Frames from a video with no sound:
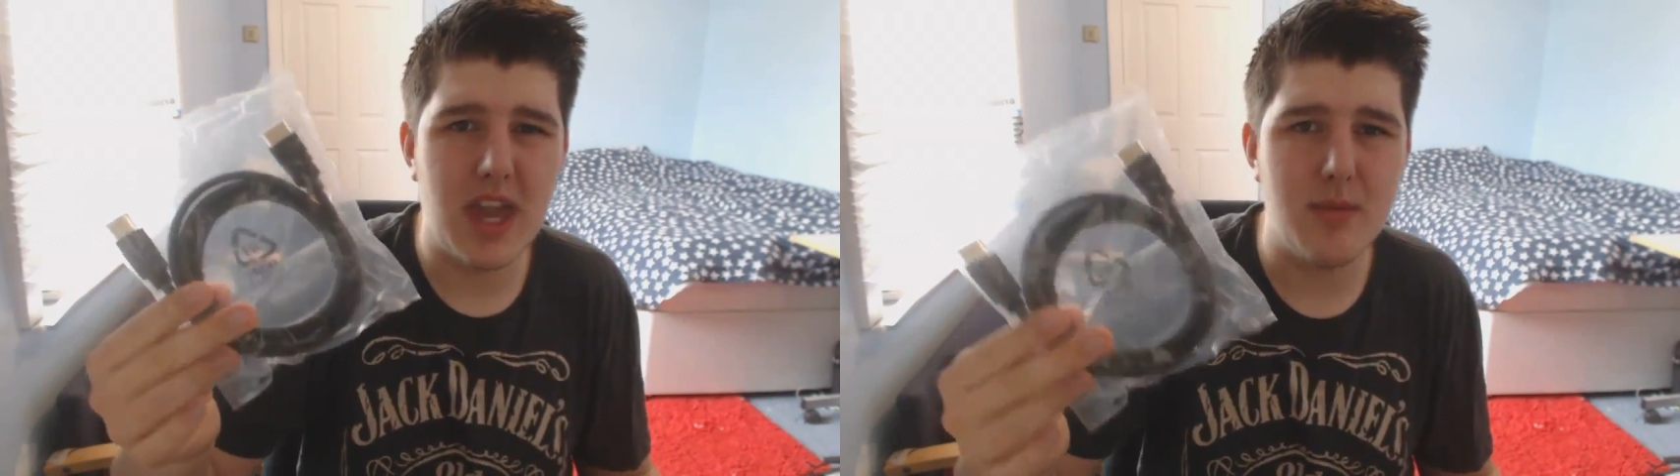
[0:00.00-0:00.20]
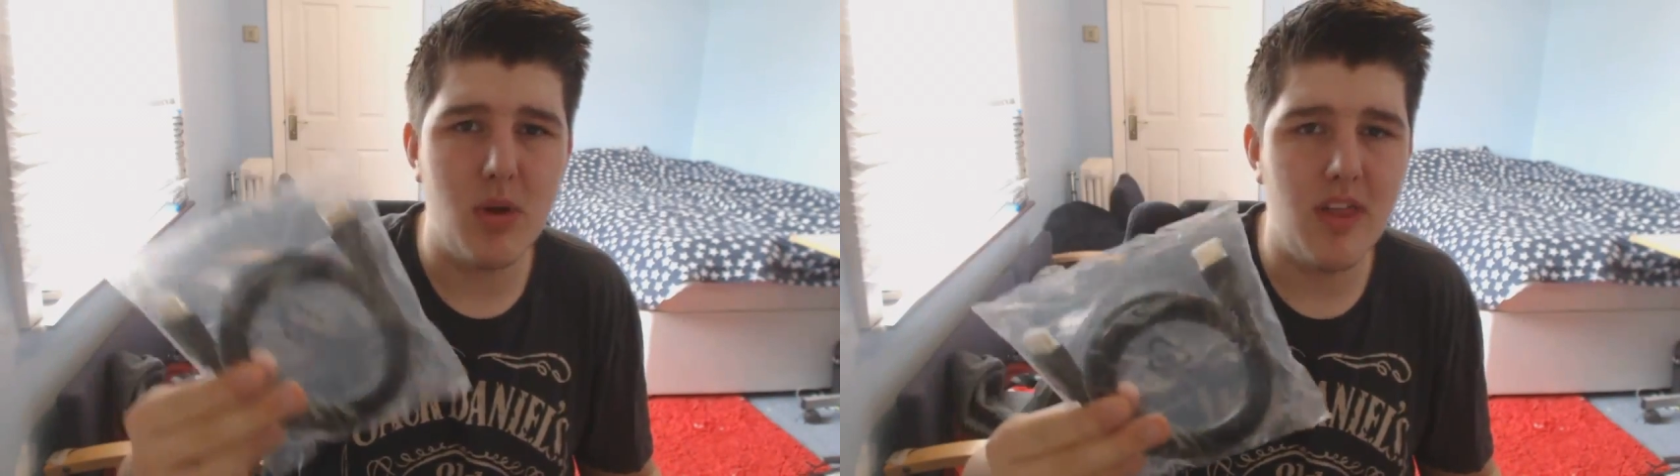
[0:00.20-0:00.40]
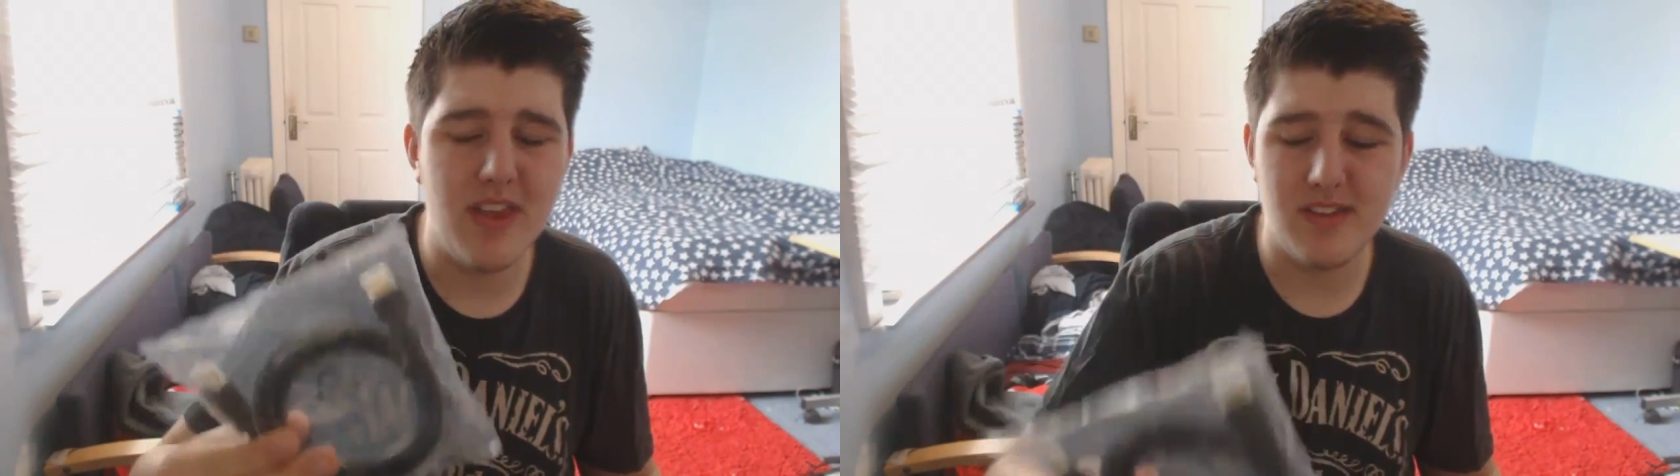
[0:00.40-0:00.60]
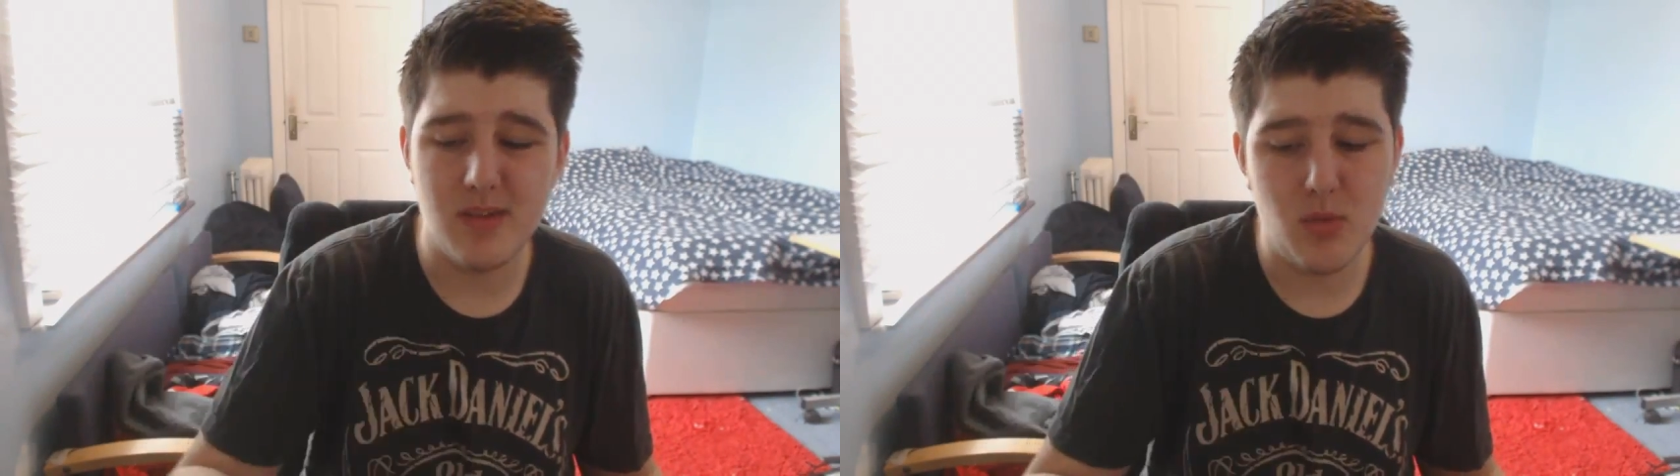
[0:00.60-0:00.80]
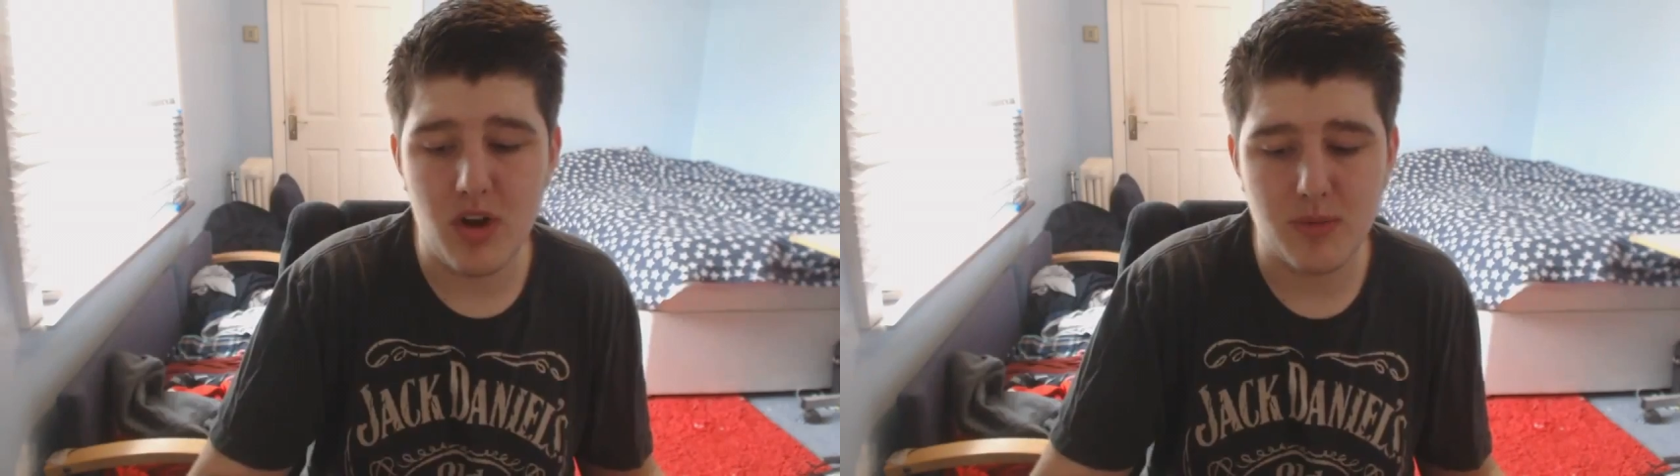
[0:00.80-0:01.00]
cable like this.
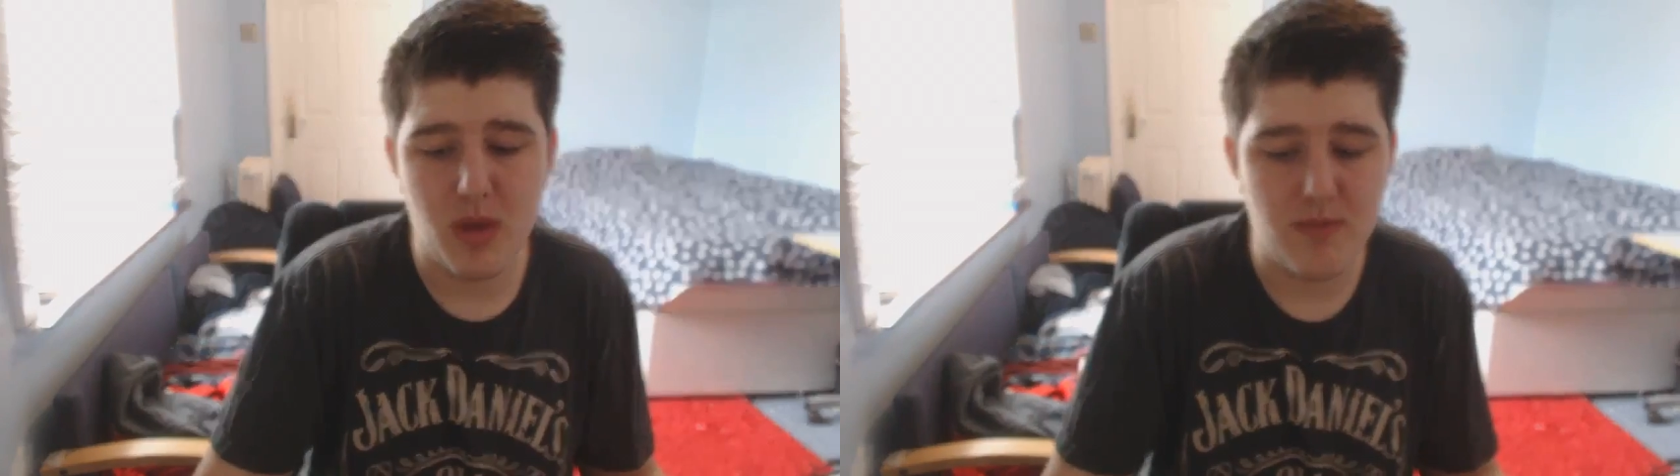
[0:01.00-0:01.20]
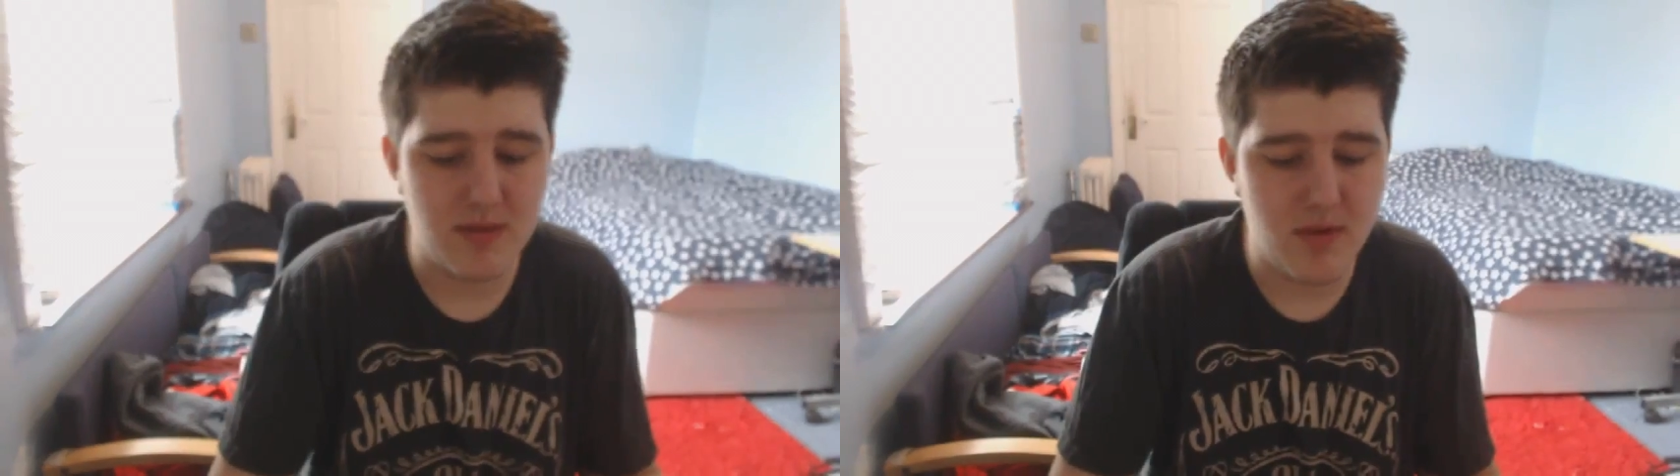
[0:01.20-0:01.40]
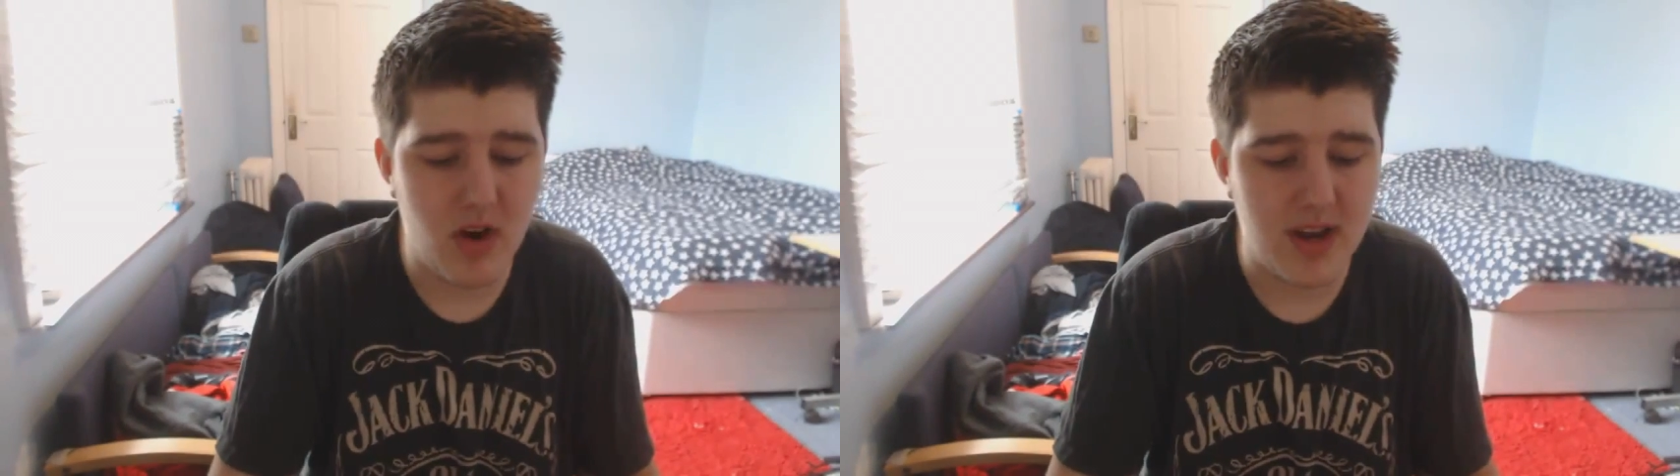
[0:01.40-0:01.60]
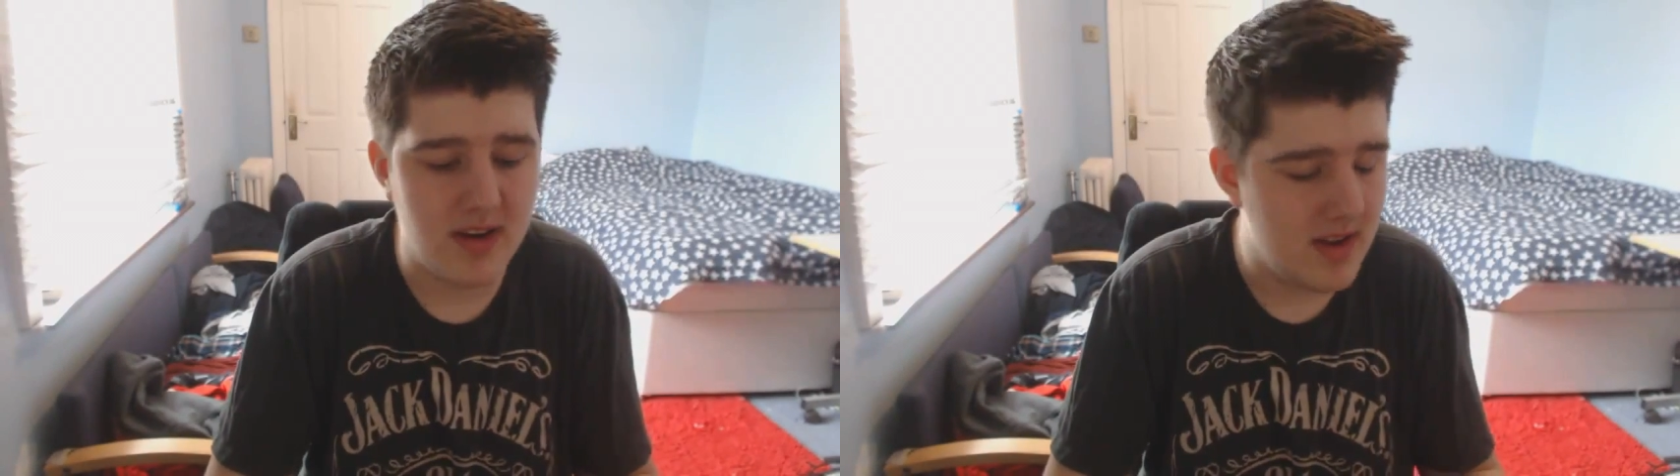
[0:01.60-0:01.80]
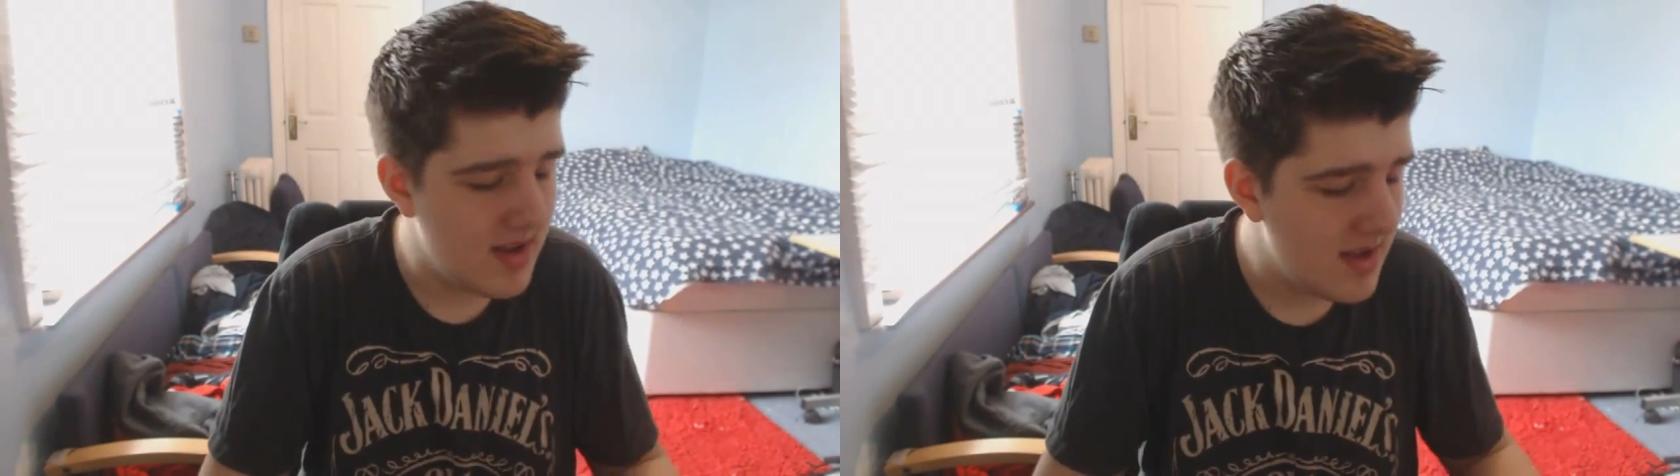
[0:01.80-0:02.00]
It works perfectly fine.